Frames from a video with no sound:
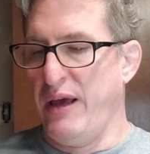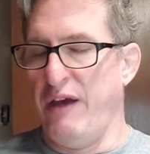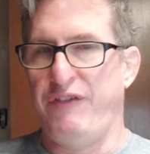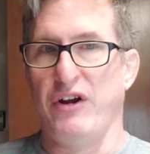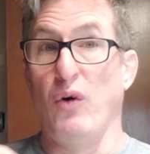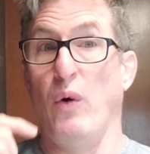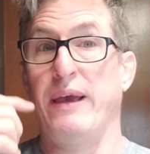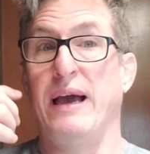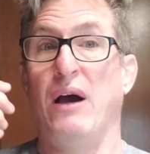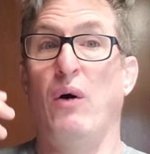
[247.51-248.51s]
If you're
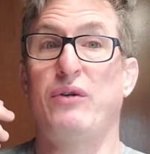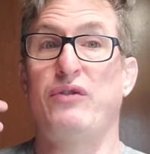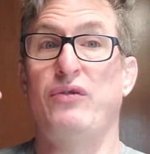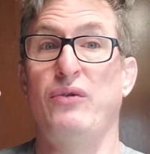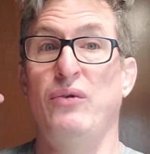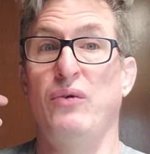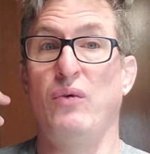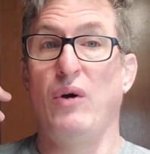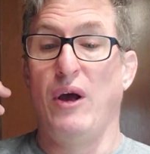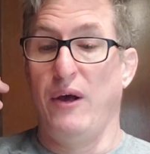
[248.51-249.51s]
going out
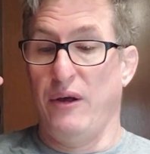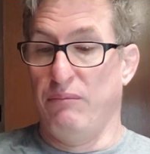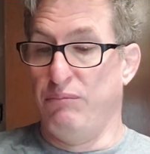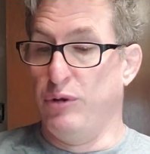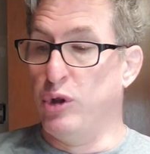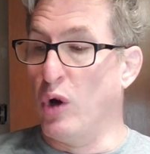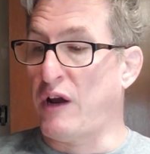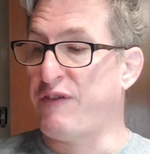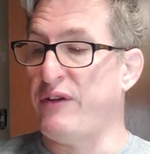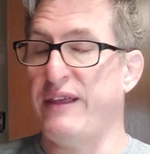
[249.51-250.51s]
to look
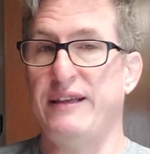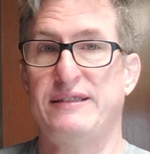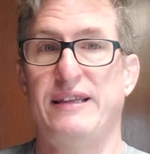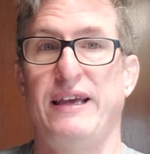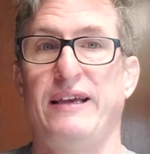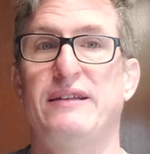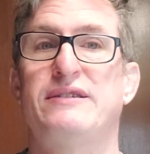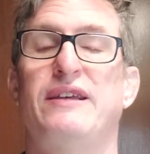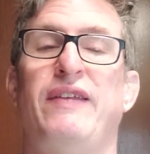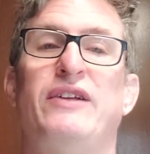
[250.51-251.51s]
for these
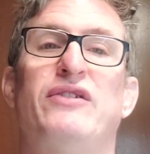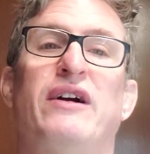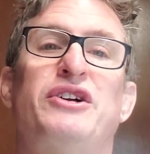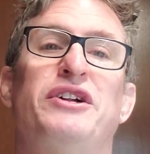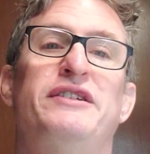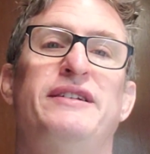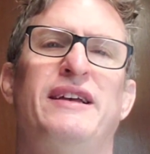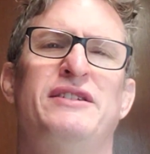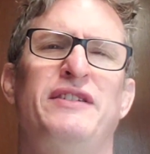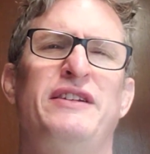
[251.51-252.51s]
things, in the introduction it
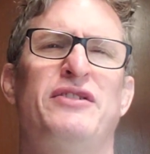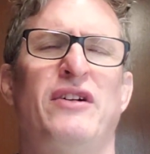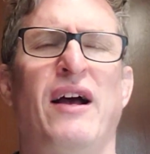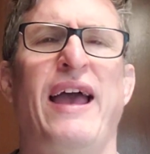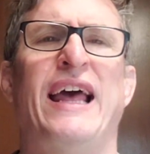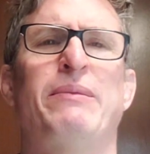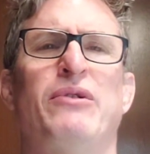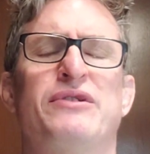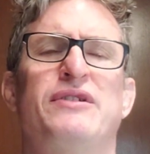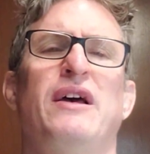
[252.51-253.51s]
says these are not
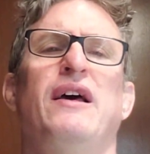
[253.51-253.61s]
animals